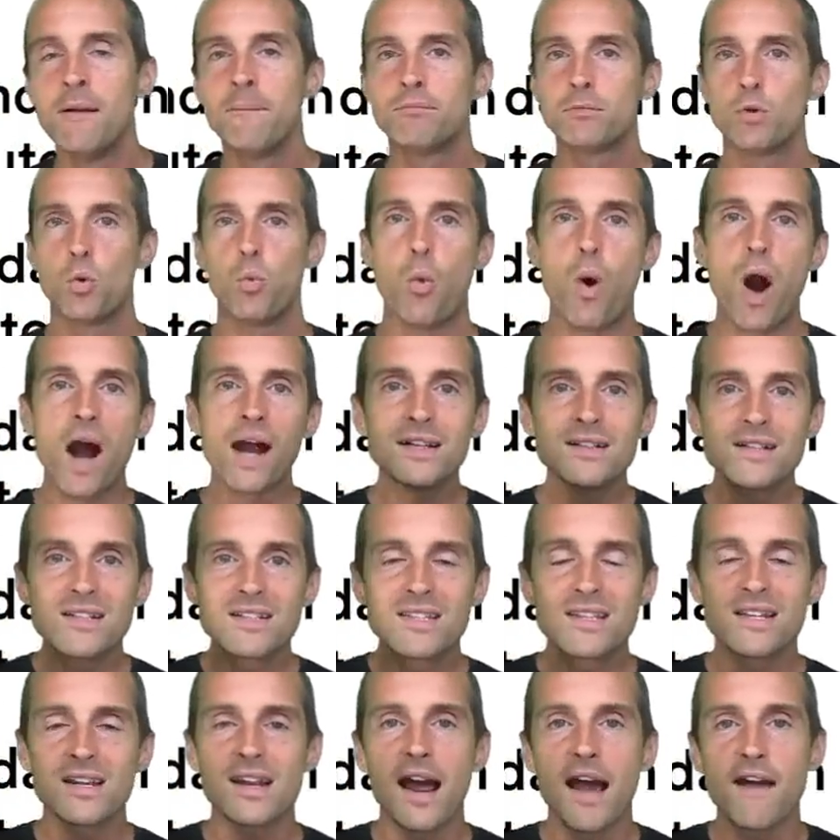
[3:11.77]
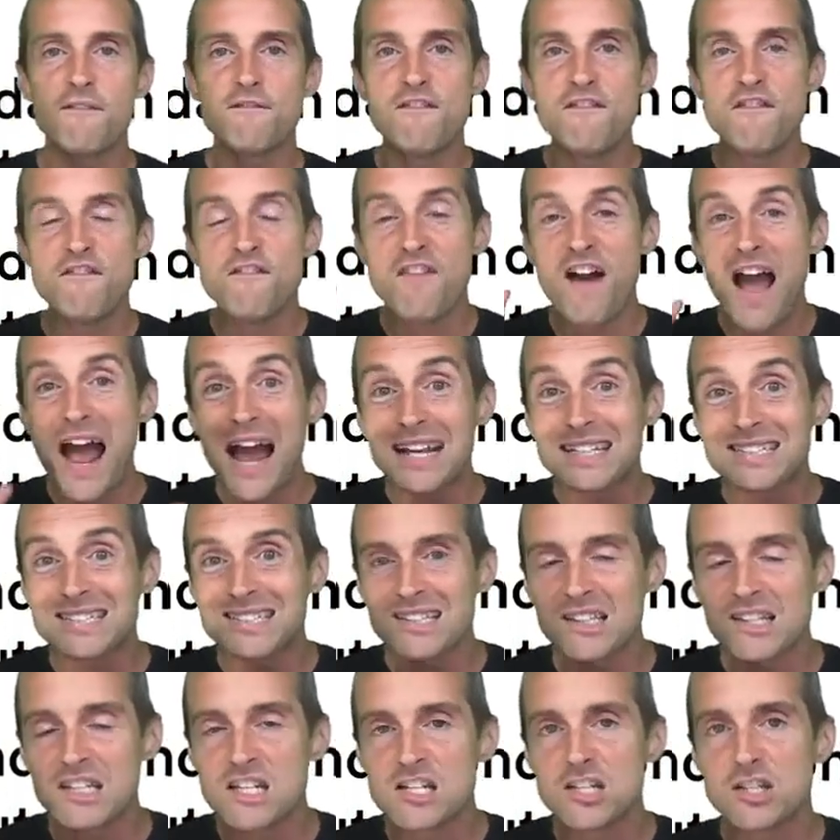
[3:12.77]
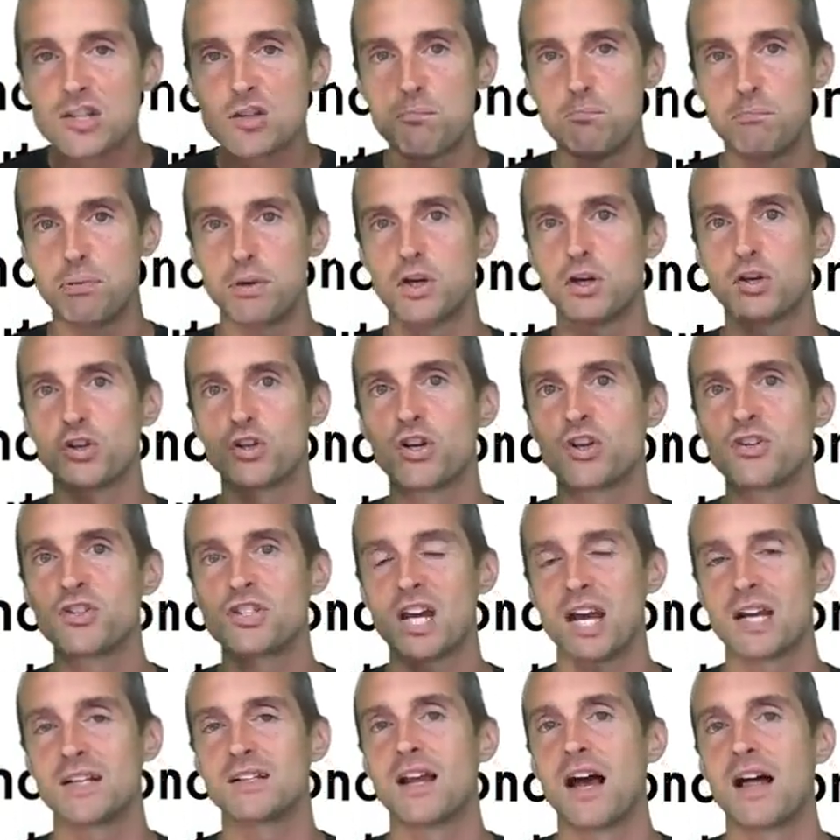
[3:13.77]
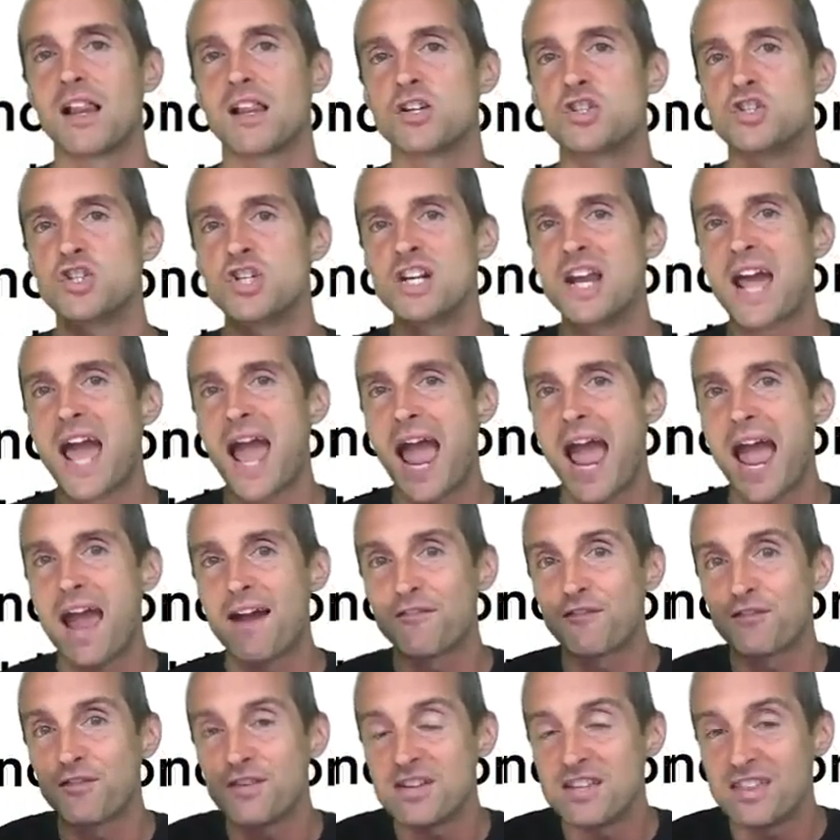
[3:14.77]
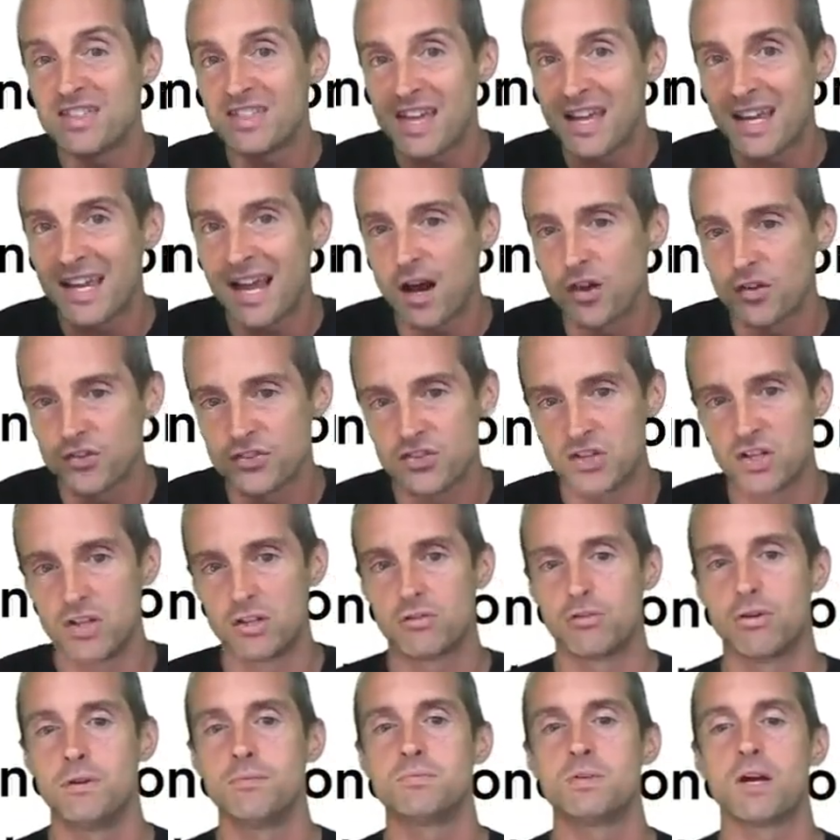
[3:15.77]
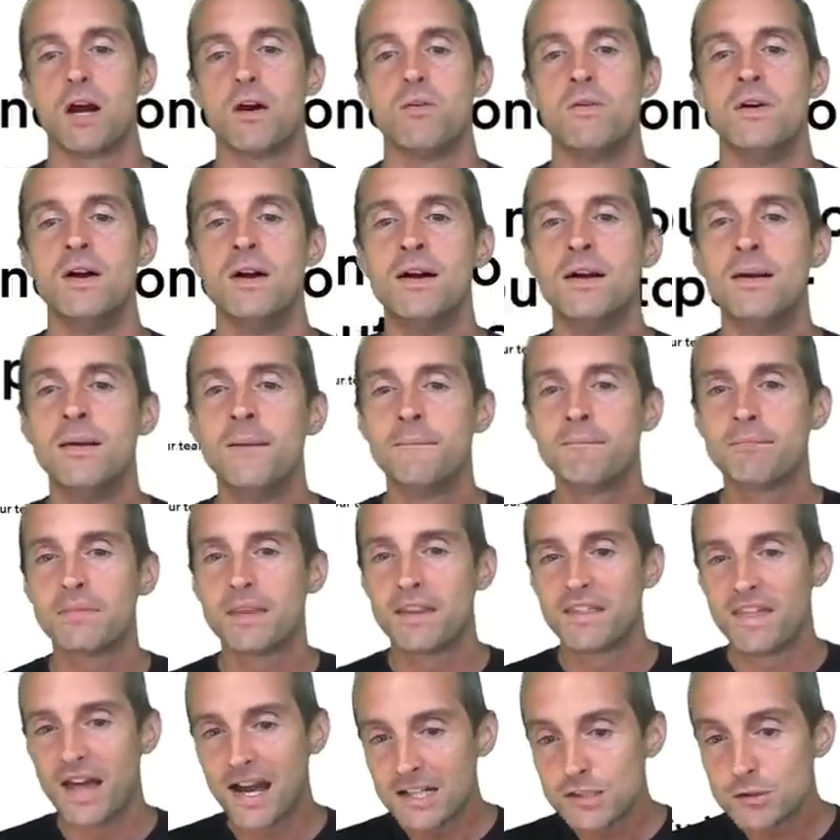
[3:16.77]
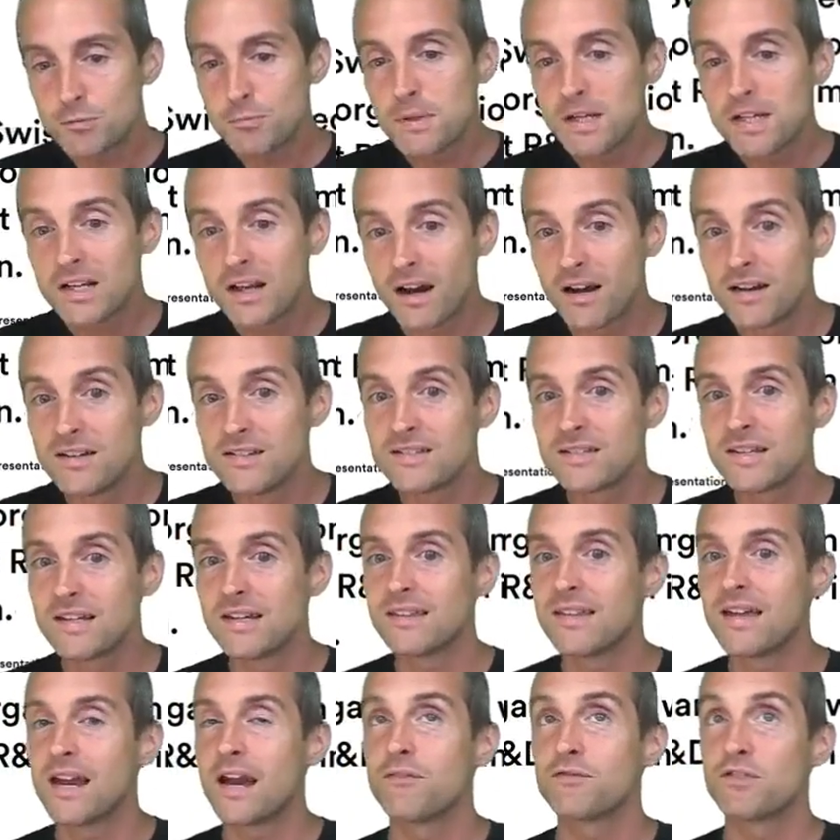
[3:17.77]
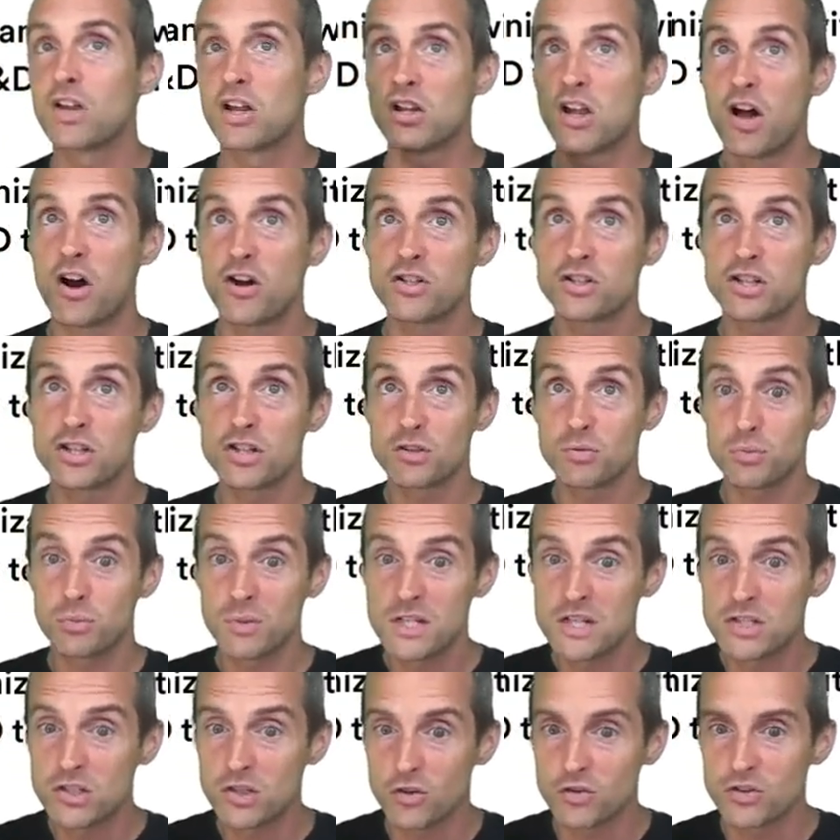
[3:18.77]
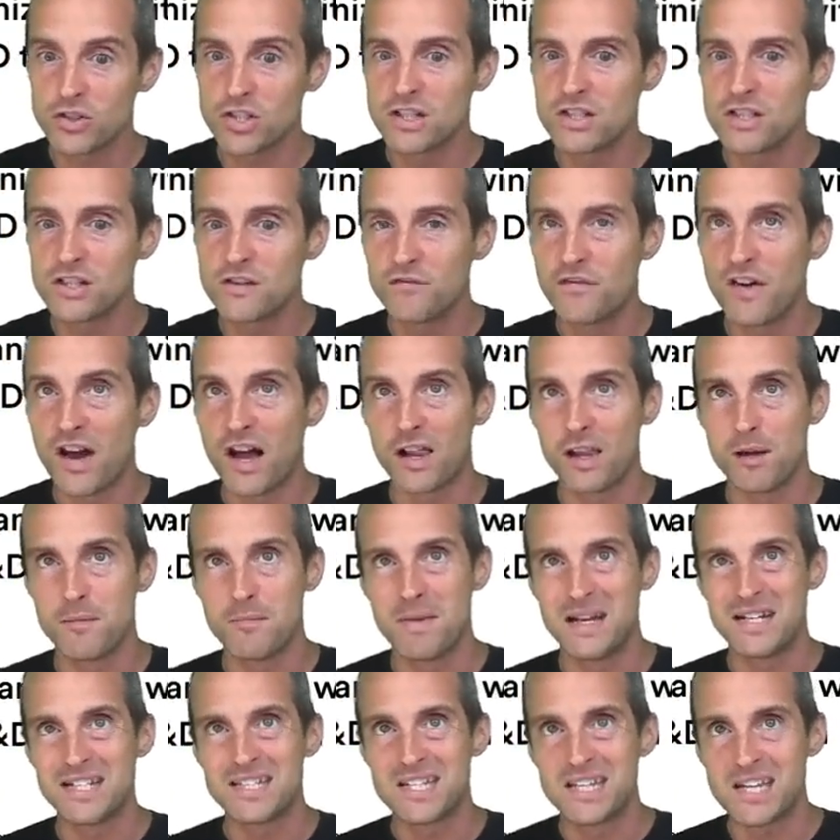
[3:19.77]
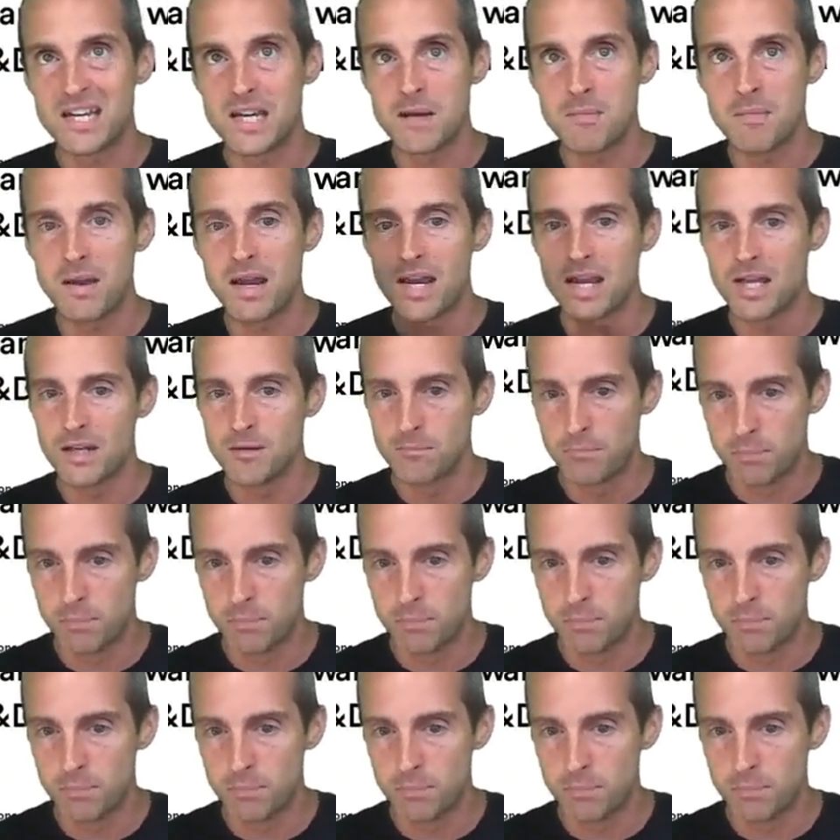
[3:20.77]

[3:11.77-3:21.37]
why does it have vastly superior technology to everything else in crypto? That's because they have the largest research and development team in